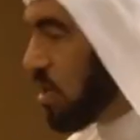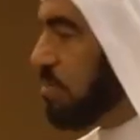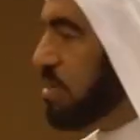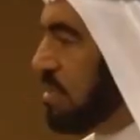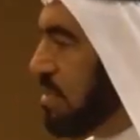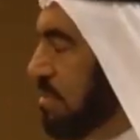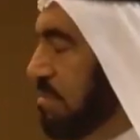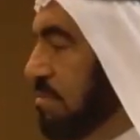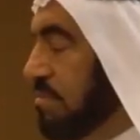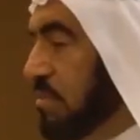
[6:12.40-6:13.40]
have corruptions
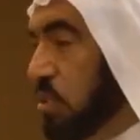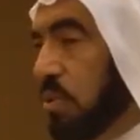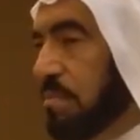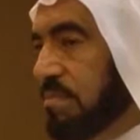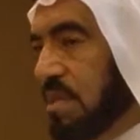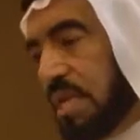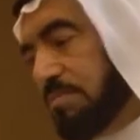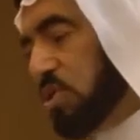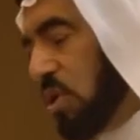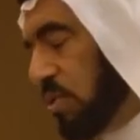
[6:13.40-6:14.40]
too.
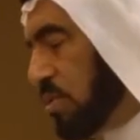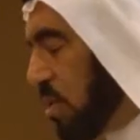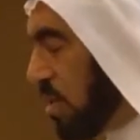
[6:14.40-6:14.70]
Let me show you.